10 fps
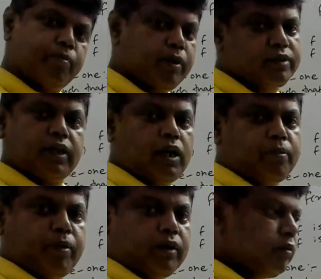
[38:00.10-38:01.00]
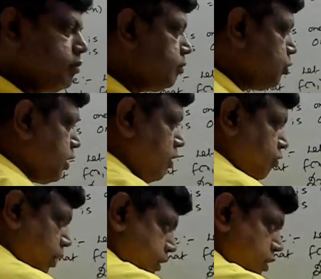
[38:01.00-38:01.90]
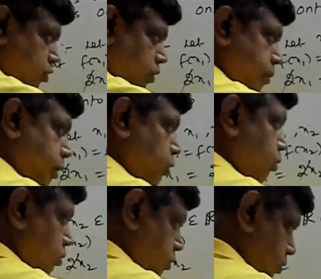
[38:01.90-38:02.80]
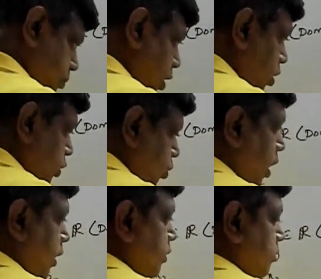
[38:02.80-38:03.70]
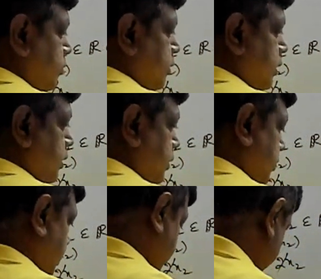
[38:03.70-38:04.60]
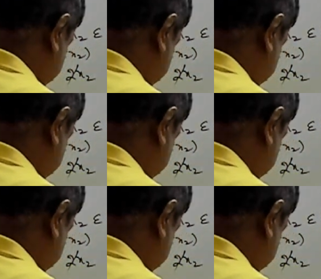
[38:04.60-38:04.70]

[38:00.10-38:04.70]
is a real number. So therefore x is equal to y by 2 belongs to R. Such